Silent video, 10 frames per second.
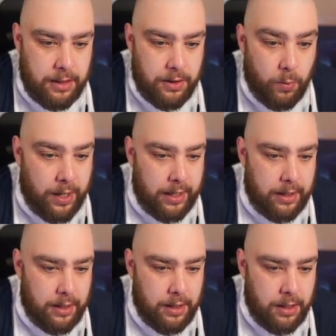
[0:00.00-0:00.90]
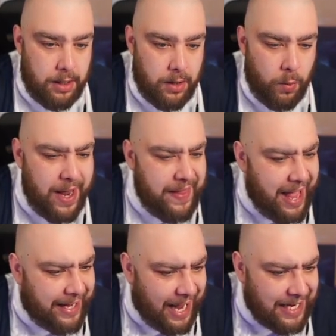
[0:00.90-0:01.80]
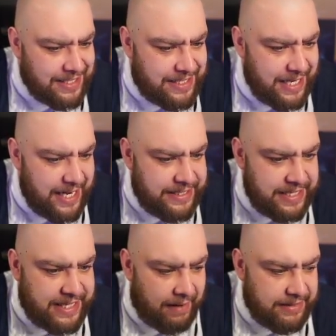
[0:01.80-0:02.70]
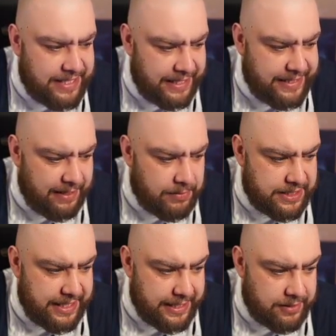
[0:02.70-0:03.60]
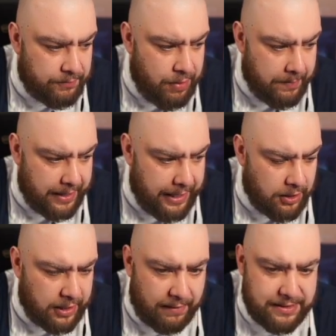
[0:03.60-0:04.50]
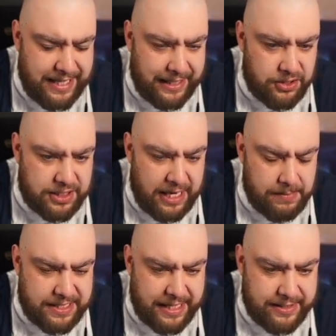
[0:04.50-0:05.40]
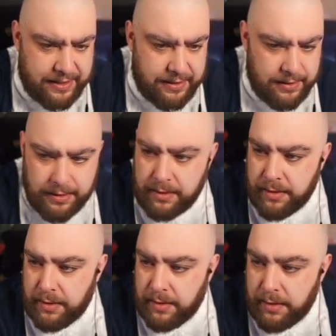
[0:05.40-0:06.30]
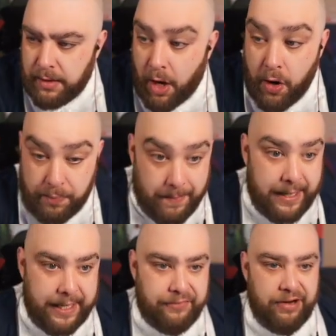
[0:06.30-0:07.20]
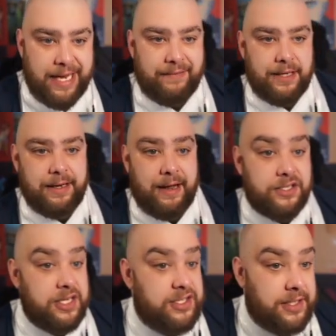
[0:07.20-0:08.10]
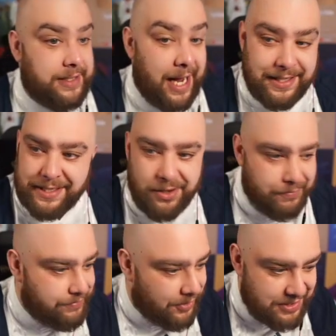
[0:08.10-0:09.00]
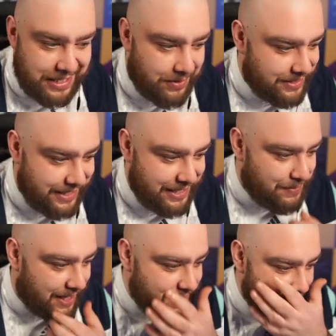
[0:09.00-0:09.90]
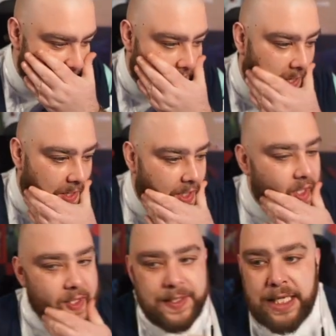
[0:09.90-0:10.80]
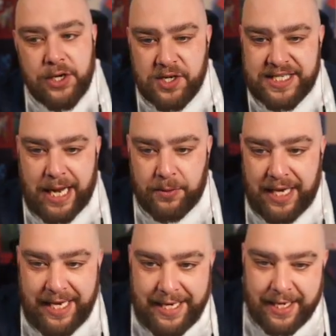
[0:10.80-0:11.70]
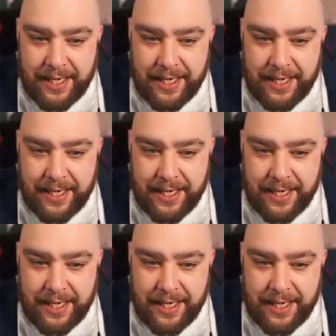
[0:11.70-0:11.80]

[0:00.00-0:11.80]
Well, we're there, guys. Is this guaranteed team of the season Premier League or guaranteed just team of the season? Oh no, Premier League free game. Yeah, so there's, guys, there's no no Saudis in these packs. Let's go. No Saudi league.